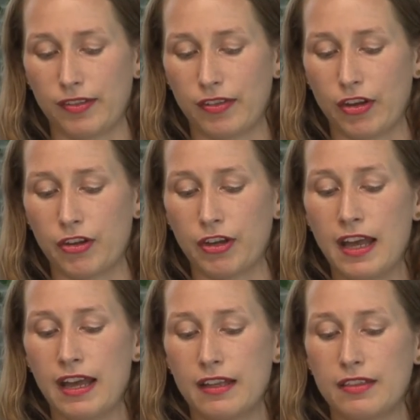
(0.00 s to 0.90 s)
So,
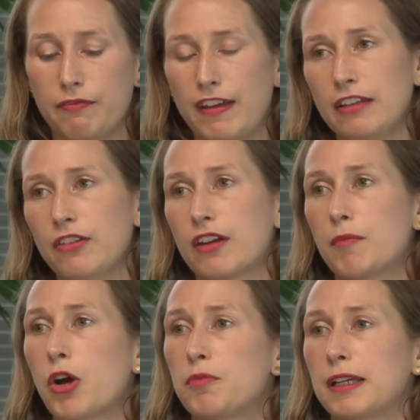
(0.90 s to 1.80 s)
the value that
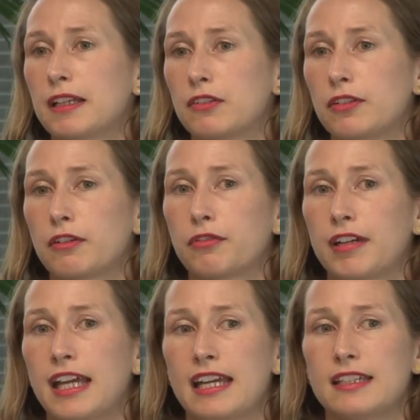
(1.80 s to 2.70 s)
I'm hoping to
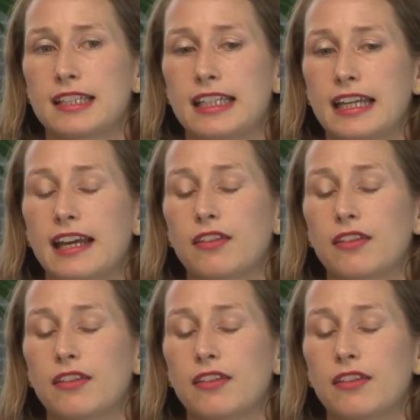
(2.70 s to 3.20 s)
create here,